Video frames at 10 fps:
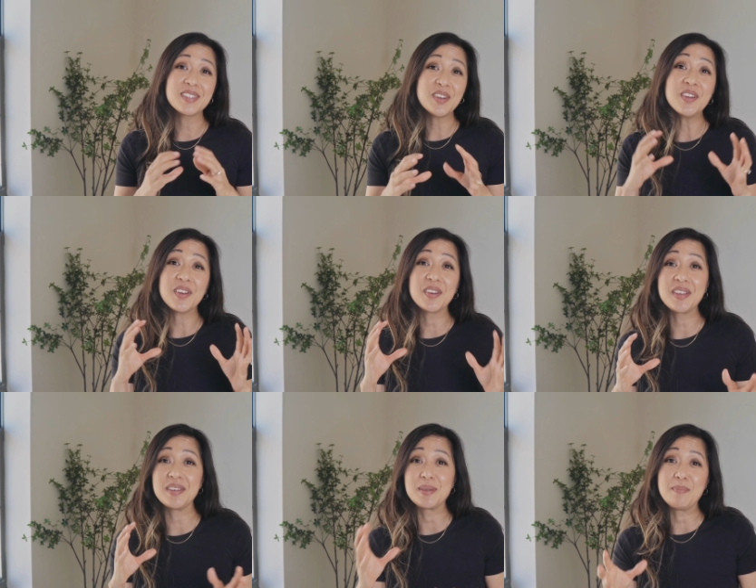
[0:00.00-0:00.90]
starting
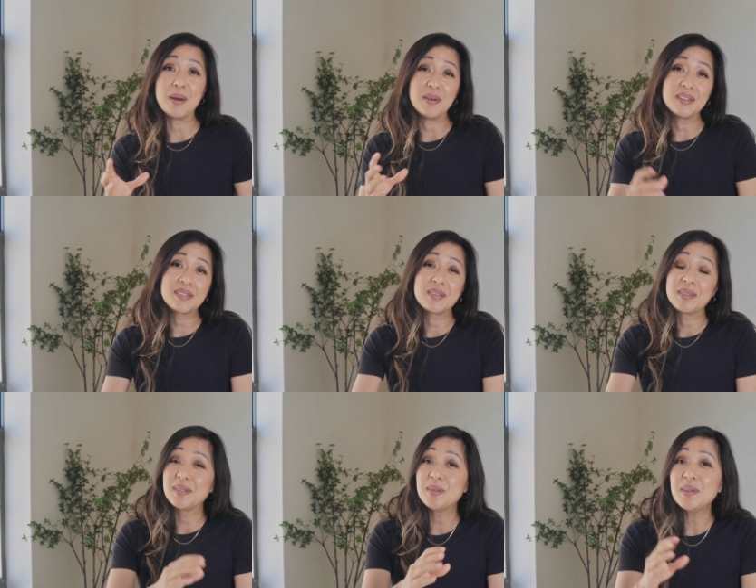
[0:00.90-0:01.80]
early is a bonus.
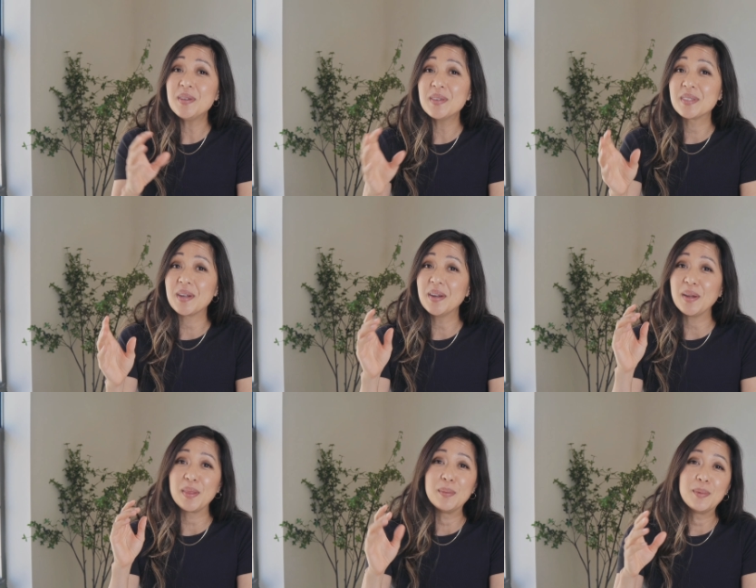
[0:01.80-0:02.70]
The sooner you
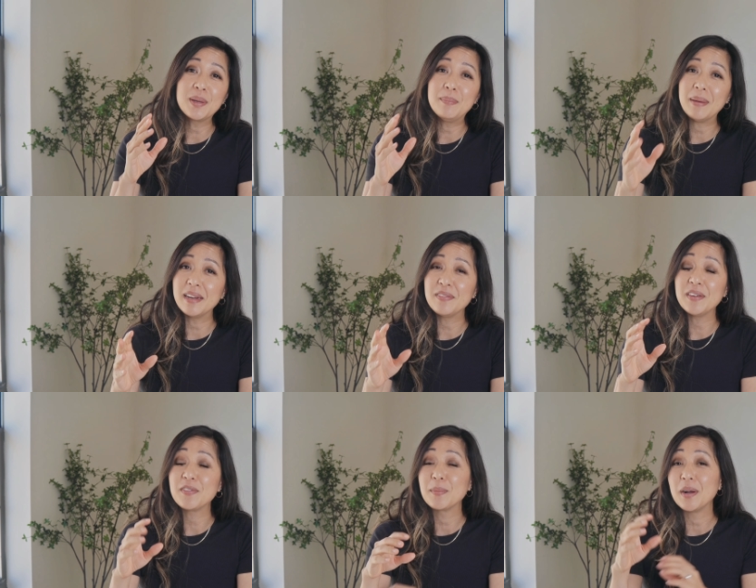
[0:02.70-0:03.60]
start, the more you
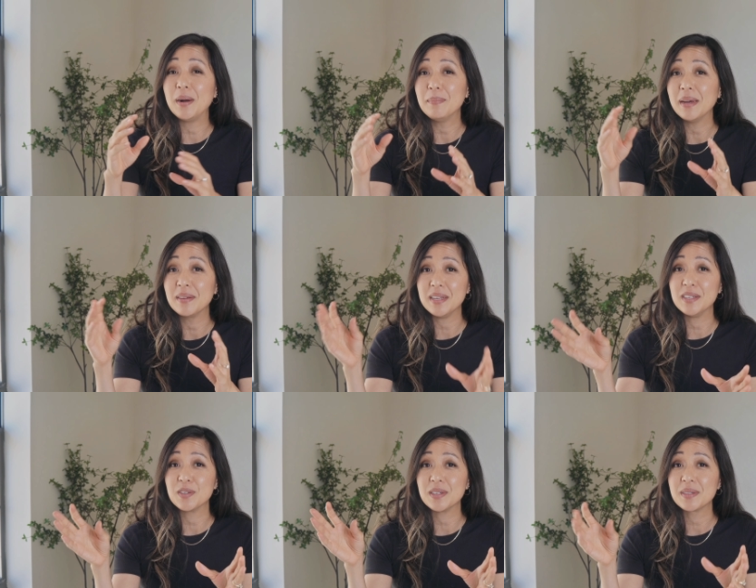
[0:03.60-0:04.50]
benefit from compound
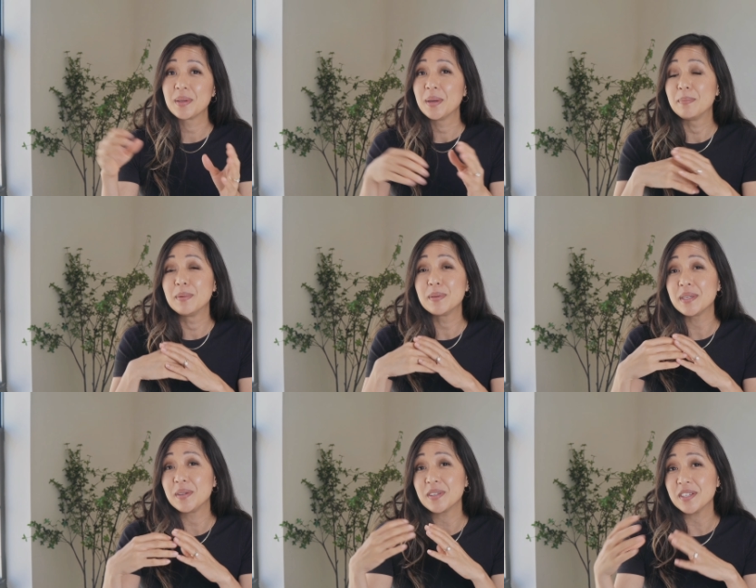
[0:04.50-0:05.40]
interest,
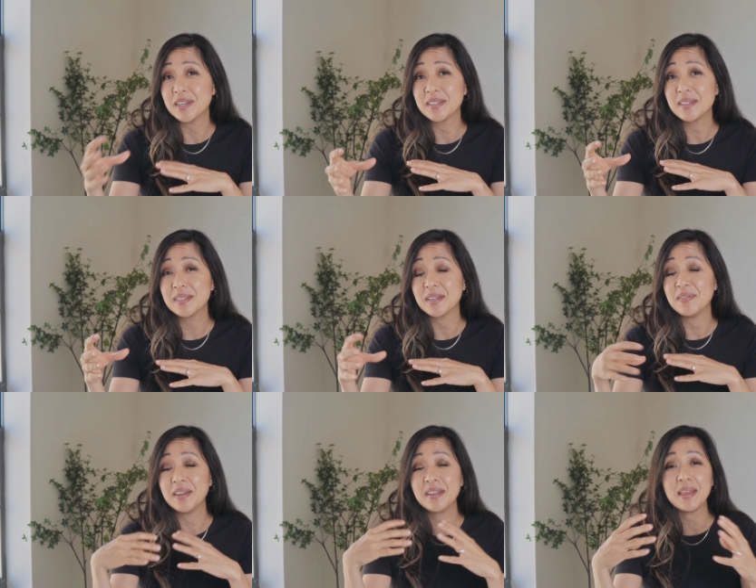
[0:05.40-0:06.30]
boosting your chances of
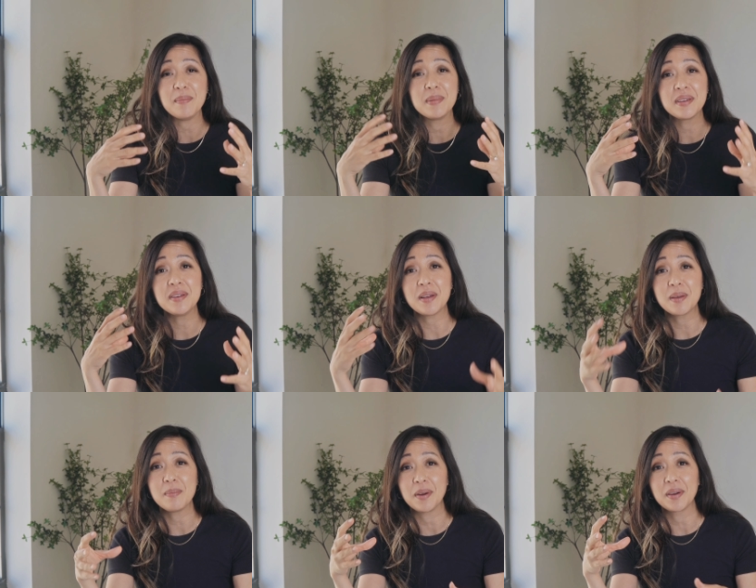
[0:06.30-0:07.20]
hitting that
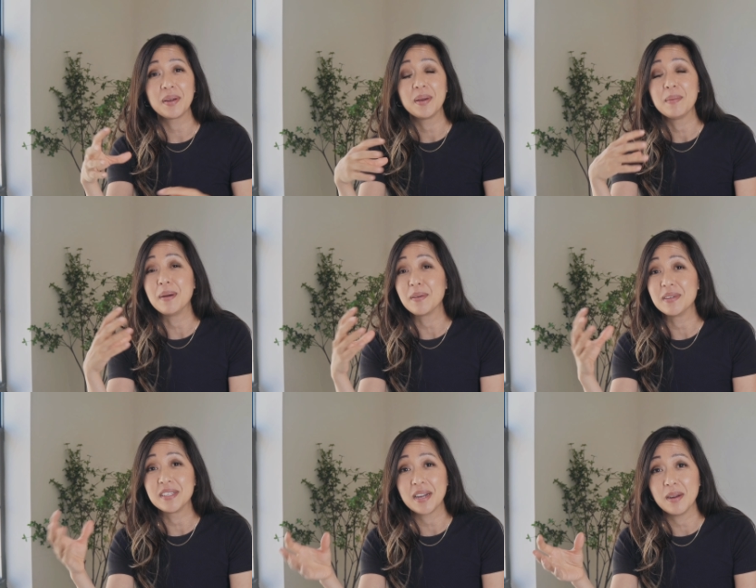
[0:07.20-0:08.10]
million-dollar mark by
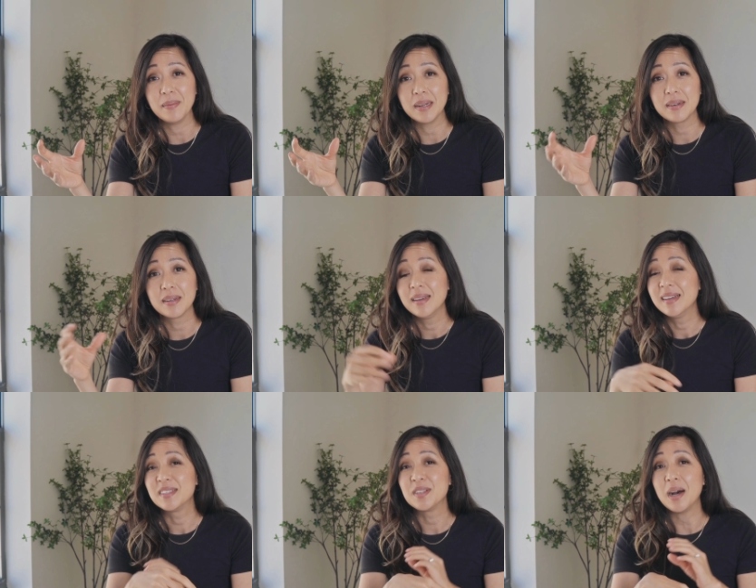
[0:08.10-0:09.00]
retirement.
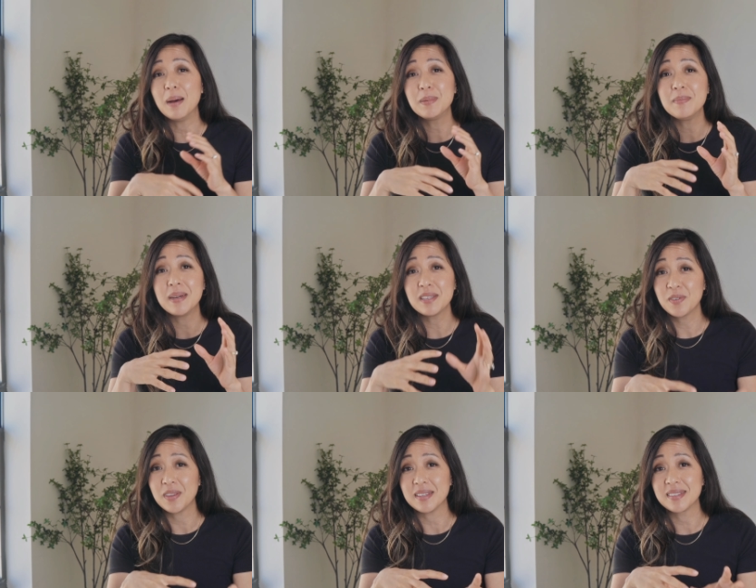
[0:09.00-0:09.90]
To optimize
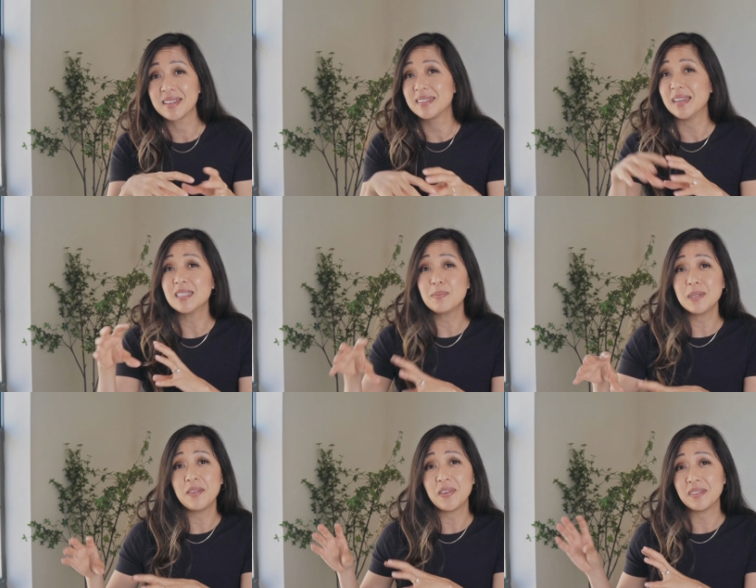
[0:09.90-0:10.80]
for this, set
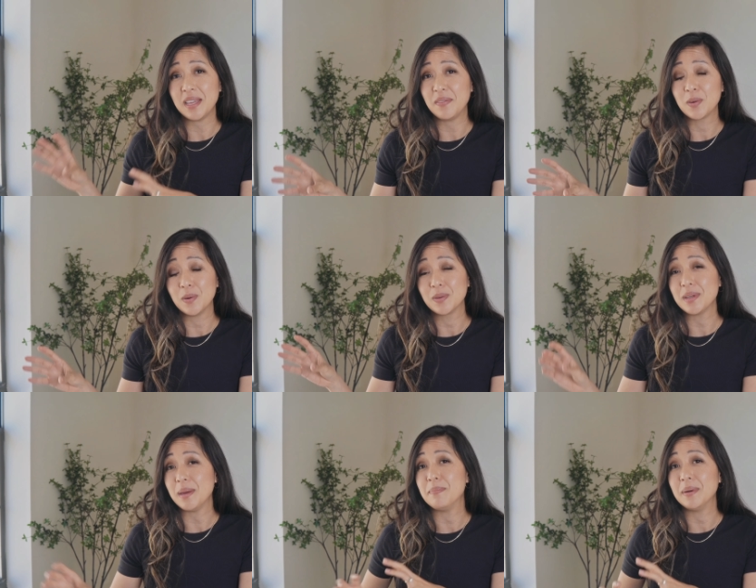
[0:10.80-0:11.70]
specific saving goals
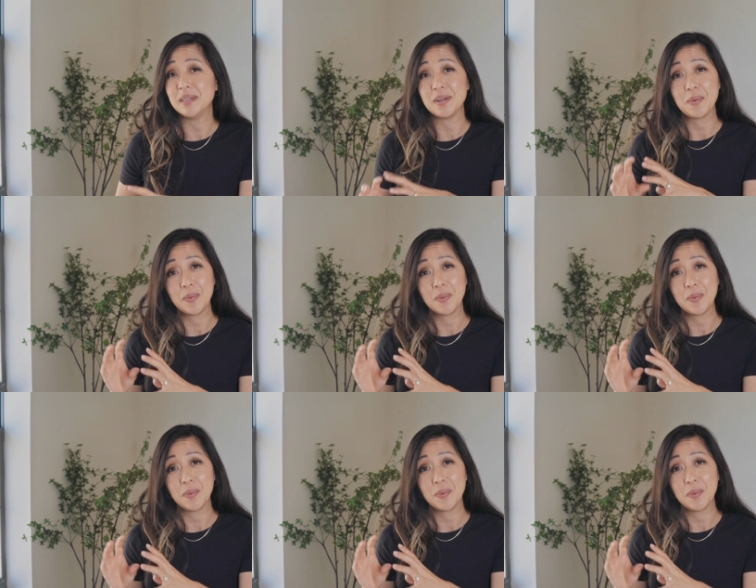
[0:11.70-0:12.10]
and budget